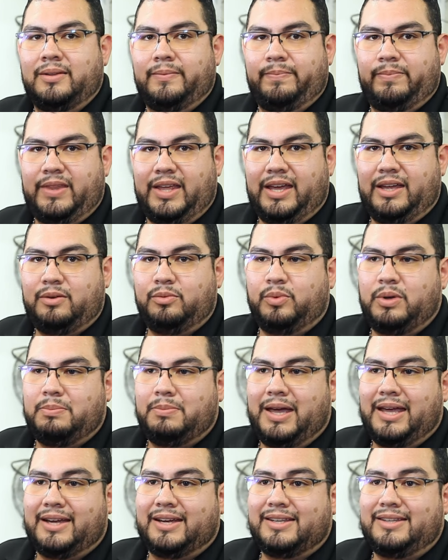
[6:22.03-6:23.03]
Then we
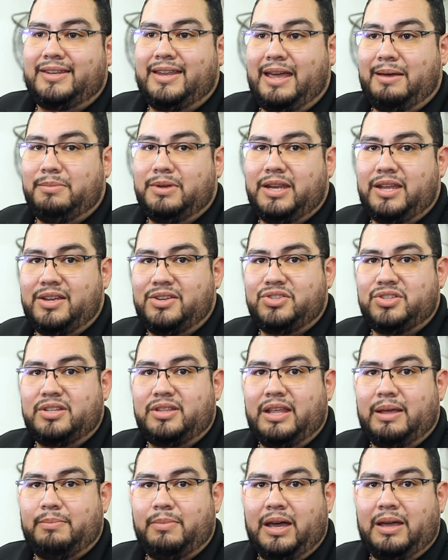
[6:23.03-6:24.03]
might condemn an engine
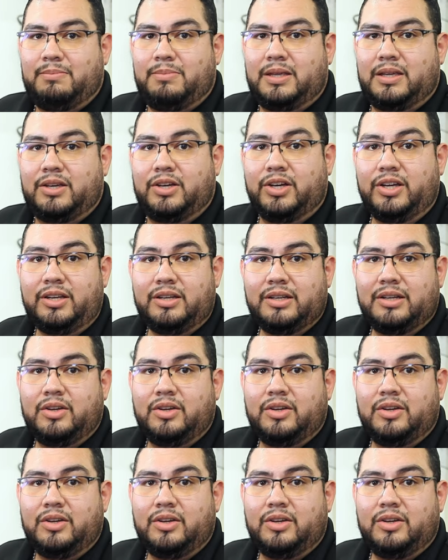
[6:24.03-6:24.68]
that might be good,